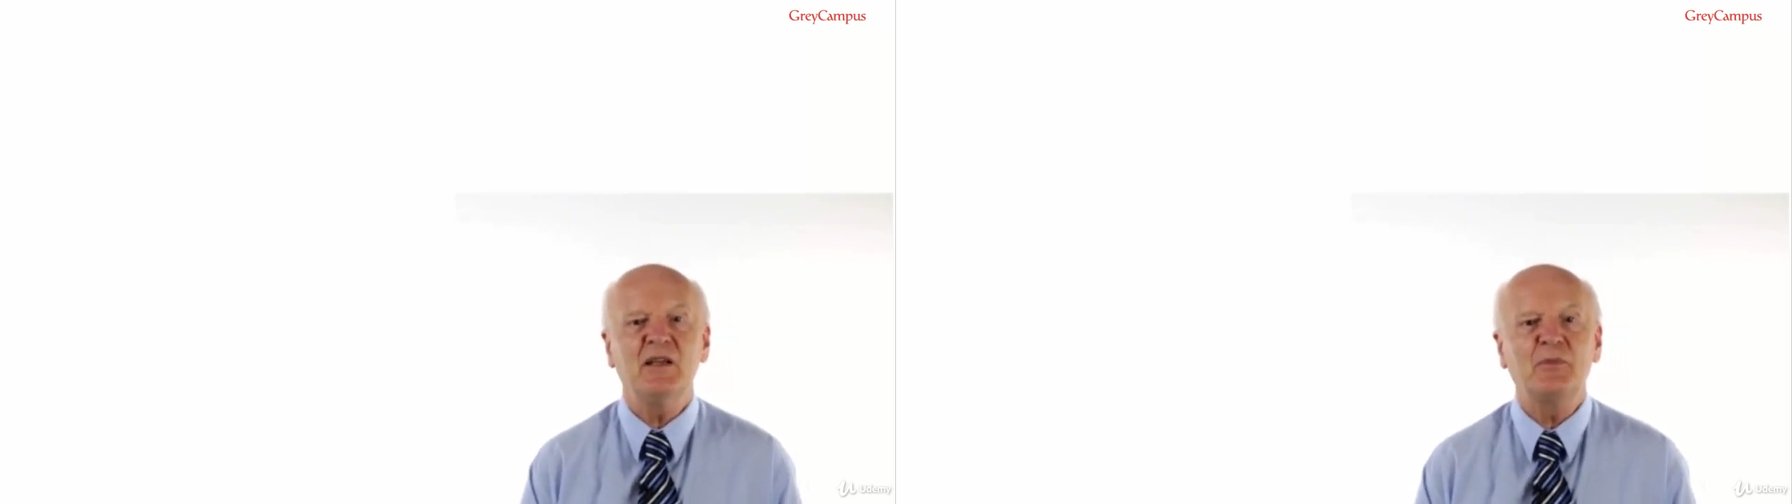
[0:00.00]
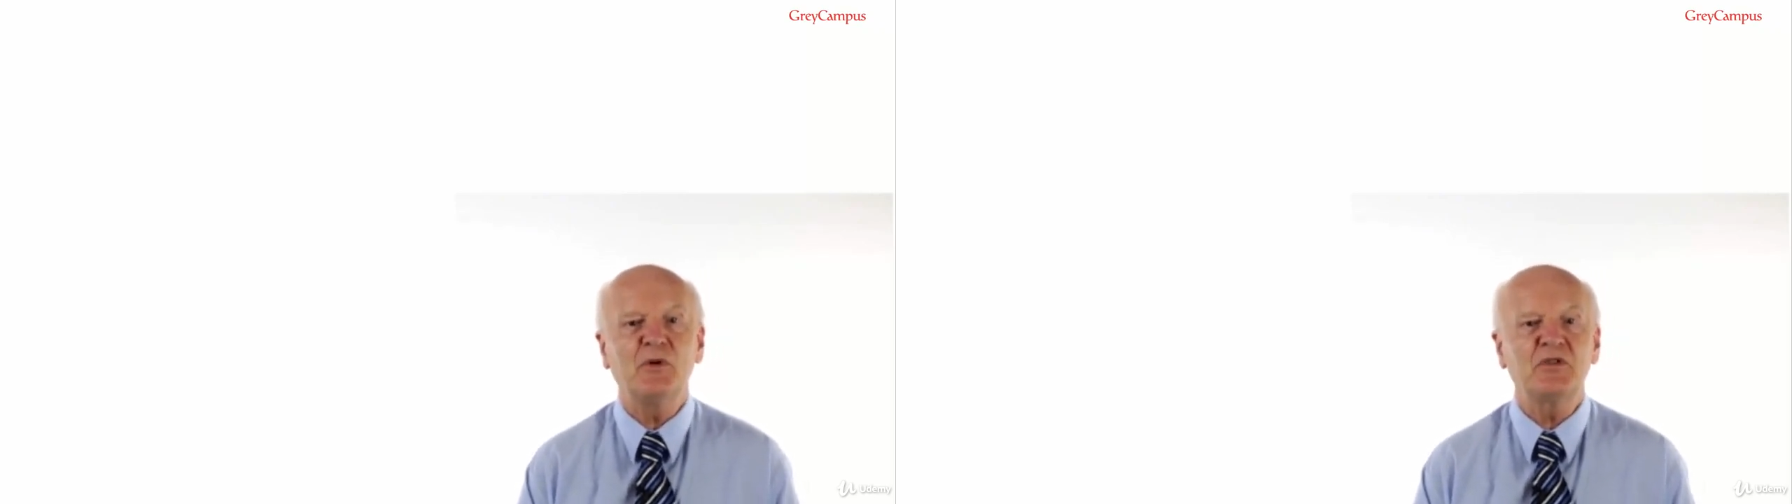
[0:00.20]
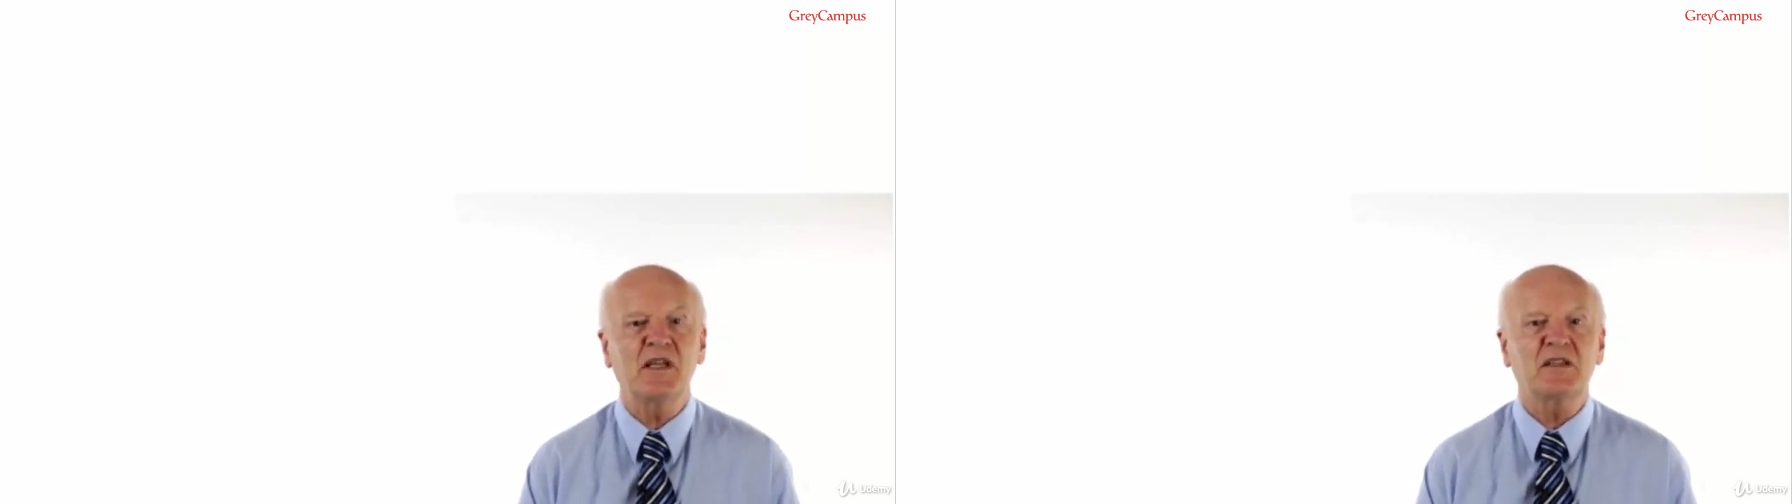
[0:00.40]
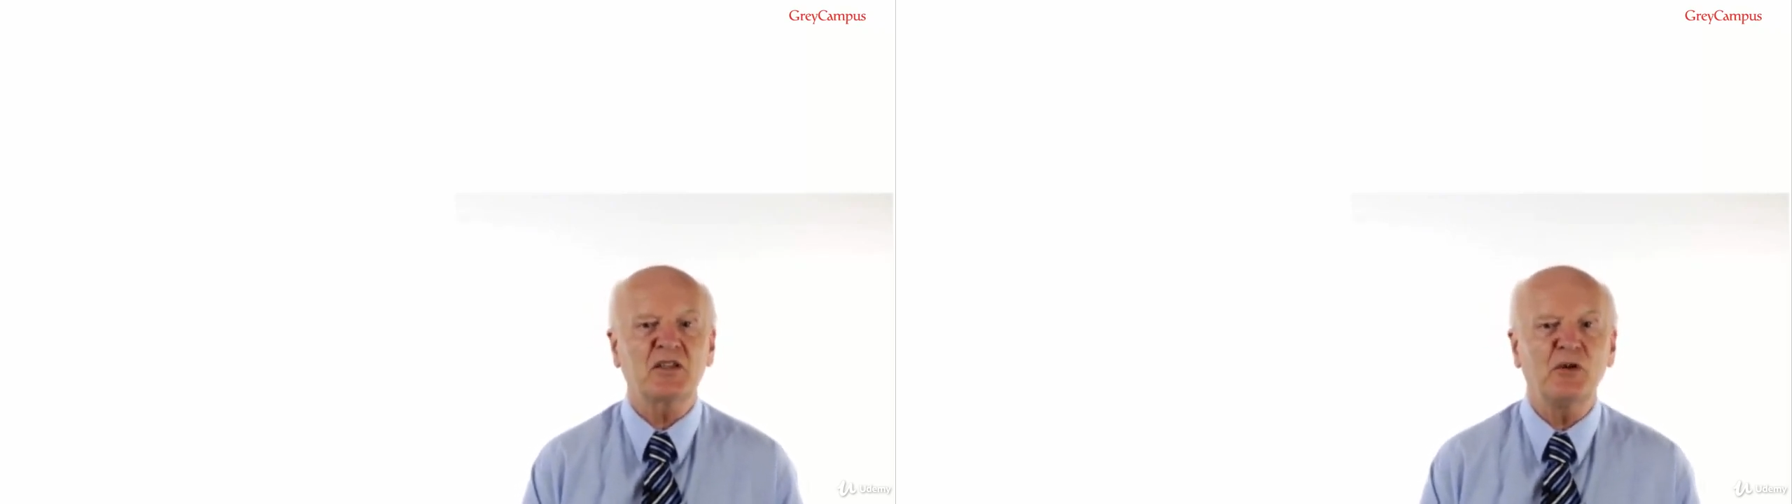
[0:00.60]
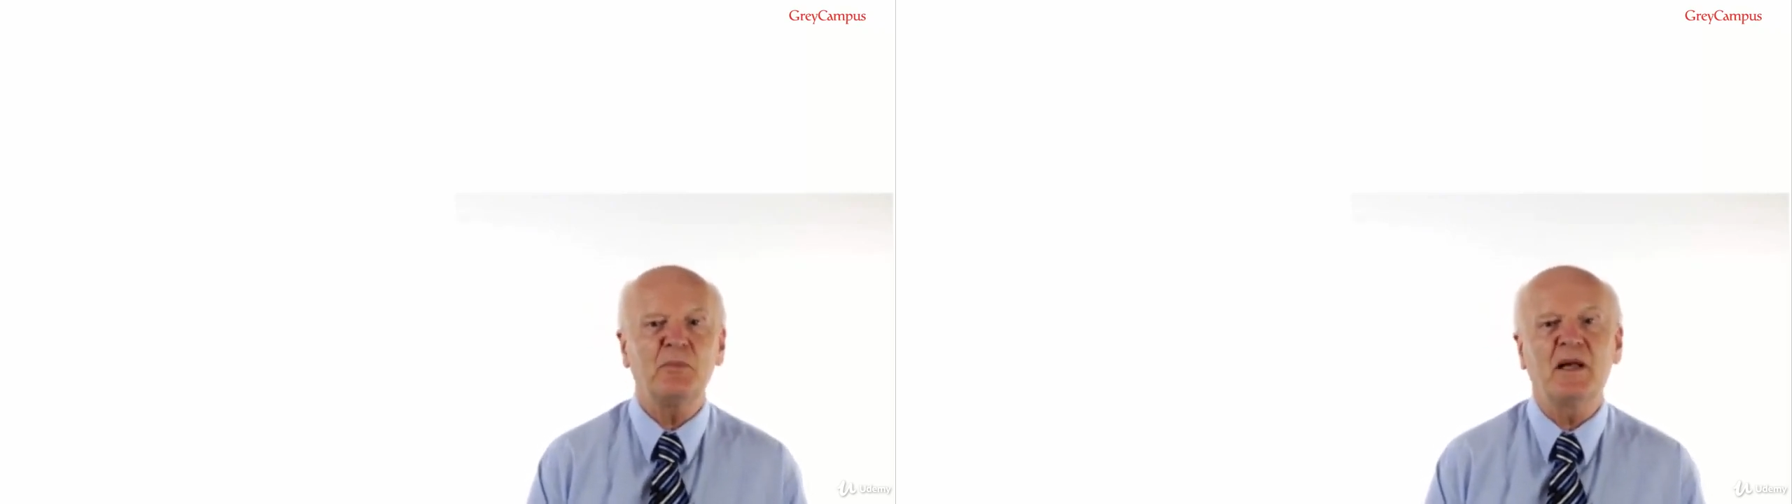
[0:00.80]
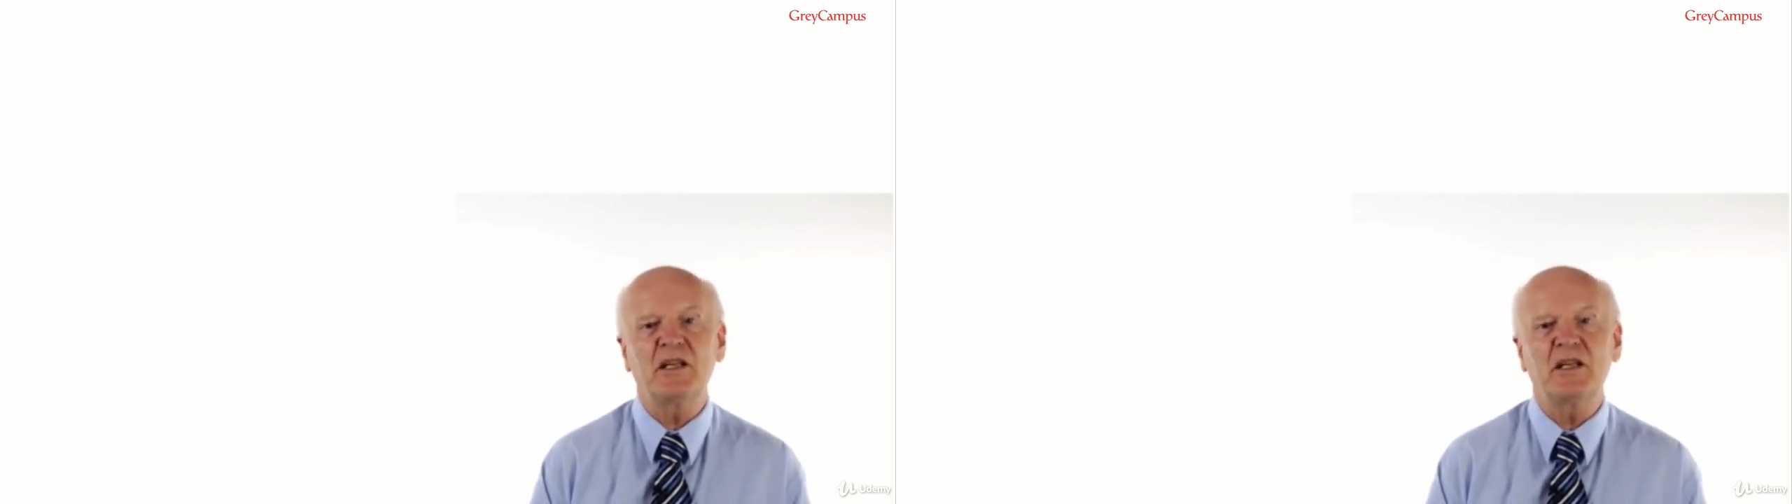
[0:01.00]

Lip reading: the project scope